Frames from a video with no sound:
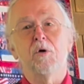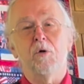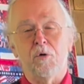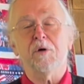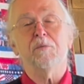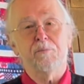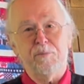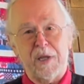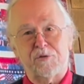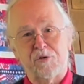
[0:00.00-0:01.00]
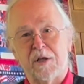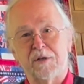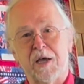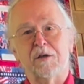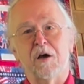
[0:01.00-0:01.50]
or
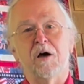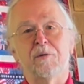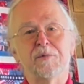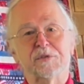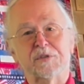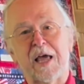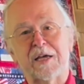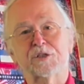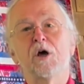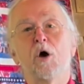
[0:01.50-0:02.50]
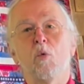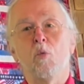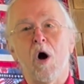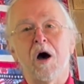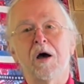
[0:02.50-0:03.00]

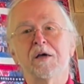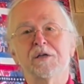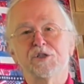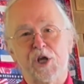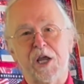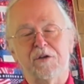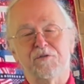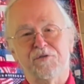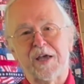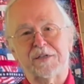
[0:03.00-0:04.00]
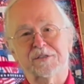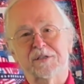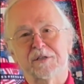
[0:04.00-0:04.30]
patreon.com/WaShakeFest.